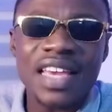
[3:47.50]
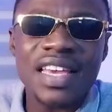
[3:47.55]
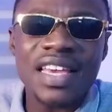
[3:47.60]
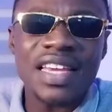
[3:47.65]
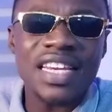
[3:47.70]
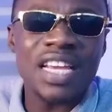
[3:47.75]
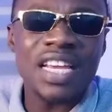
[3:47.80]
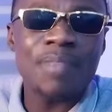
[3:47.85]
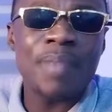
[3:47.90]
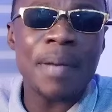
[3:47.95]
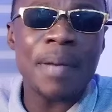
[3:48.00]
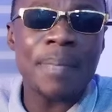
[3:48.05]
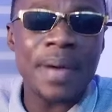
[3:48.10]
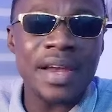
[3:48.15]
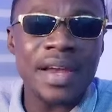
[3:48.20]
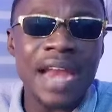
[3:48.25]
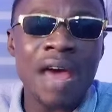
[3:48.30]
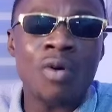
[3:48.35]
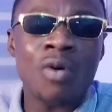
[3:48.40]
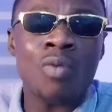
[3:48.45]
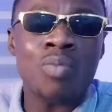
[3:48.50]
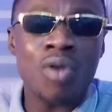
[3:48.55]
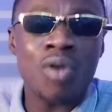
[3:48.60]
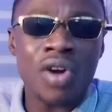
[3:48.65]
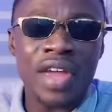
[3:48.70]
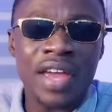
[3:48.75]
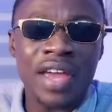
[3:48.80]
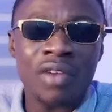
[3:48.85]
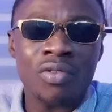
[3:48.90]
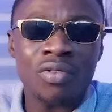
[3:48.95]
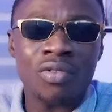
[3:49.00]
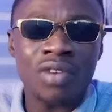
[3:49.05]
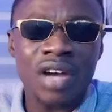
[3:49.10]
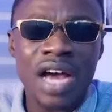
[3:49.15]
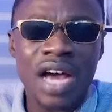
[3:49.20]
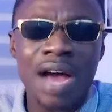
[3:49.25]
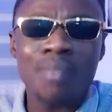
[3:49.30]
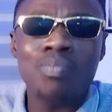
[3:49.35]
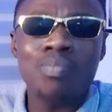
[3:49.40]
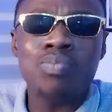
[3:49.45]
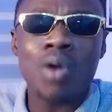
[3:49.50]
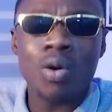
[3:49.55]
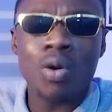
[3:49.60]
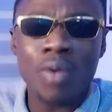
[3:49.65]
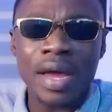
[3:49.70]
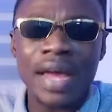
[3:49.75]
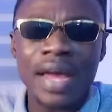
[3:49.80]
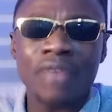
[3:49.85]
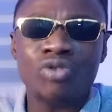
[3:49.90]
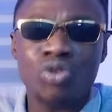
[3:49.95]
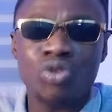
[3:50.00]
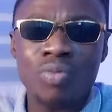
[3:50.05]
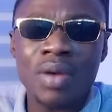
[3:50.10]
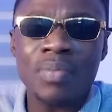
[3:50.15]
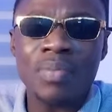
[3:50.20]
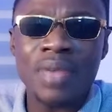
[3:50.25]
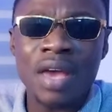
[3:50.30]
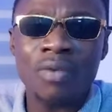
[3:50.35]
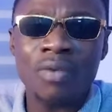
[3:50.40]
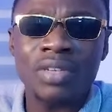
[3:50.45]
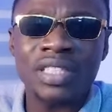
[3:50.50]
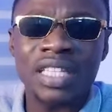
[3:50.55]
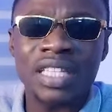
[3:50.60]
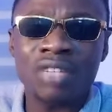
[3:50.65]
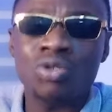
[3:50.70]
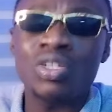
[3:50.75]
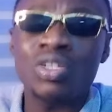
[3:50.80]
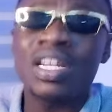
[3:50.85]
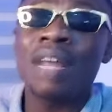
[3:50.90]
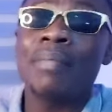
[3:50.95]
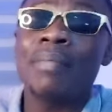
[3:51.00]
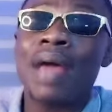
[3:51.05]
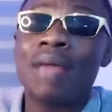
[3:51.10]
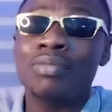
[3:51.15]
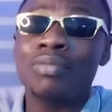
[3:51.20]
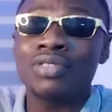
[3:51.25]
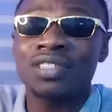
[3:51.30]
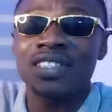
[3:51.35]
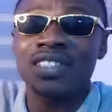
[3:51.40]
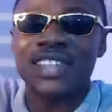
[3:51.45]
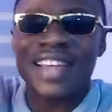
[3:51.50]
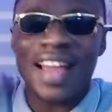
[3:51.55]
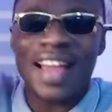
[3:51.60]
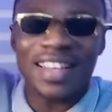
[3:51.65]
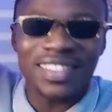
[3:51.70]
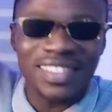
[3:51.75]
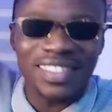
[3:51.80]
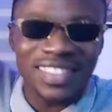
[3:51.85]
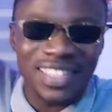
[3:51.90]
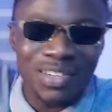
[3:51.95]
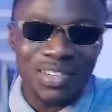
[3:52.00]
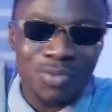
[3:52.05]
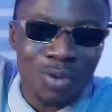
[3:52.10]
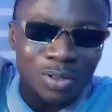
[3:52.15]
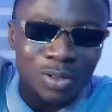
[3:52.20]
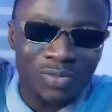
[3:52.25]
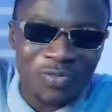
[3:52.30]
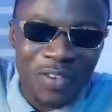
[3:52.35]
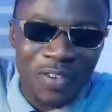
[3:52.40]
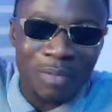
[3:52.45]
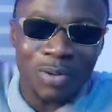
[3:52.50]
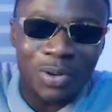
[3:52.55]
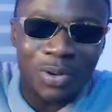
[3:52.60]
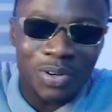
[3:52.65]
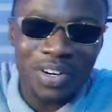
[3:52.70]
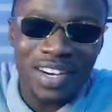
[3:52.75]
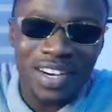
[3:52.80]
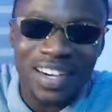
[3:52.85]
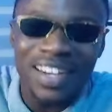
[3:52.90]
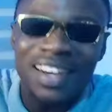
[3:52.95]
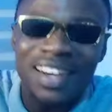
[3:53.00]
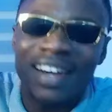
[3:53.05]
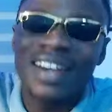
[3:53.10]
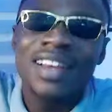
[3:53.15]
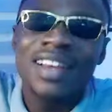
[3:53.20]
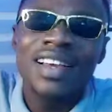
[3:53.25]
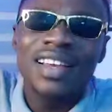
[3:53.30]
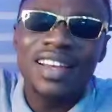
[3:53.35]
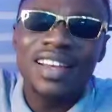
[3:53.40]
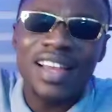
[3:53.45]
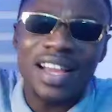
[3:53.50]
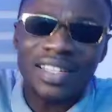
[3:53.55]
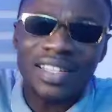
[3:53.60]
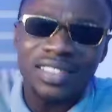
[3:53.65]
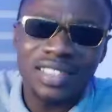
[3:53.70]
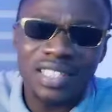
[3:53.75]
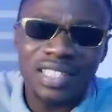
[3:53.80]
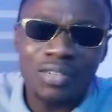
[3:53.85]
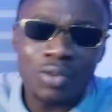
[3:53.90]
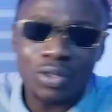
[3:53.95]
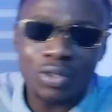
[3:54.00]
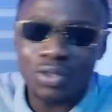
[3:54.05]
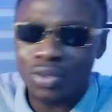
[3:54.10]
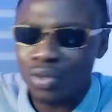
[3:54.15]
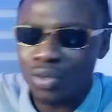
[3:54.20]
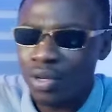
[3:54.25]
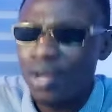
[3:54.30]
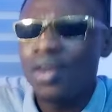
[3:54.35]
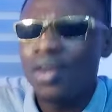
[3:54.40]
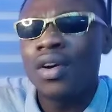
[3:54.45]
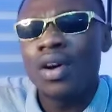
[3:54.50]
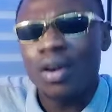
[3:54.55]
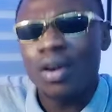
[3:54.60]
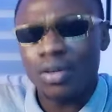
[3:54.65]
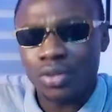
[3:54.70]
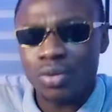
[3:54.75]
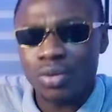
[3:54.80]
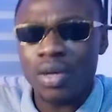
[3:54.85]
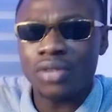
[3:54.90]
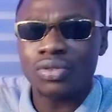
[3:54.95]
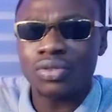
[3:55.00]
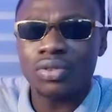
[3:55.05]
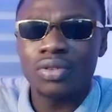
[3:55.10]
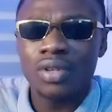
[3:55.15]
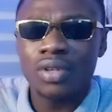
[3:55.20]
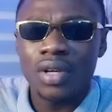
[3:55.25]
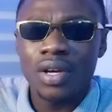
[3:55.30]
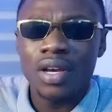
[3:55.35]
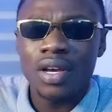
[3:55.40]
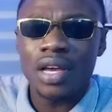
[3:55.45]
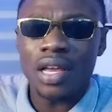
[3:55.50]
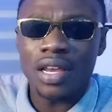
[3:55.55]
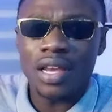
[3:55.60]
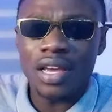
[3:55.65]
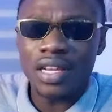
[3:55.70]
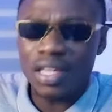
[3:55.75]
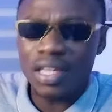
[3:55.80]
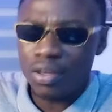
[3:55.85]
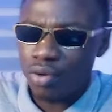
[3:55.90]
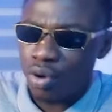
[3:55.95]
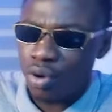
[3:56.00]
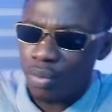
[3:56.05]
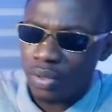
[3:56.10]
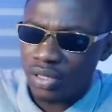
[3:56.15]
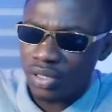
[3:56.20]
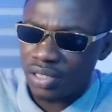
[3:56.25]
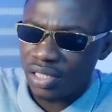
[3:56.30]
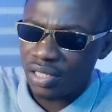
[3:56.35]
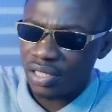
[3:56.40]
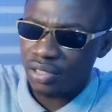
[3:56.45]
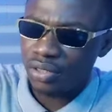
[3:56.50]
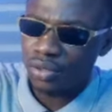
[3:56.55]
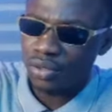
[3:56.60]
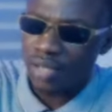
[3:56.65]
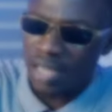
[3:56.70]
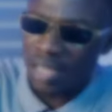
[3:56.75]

I dear papa now, or boy, a book out to baby. I was a trainer. Bible said the attitude was feminine. Aha, the attitude was so. Or to us, and yet the incommodation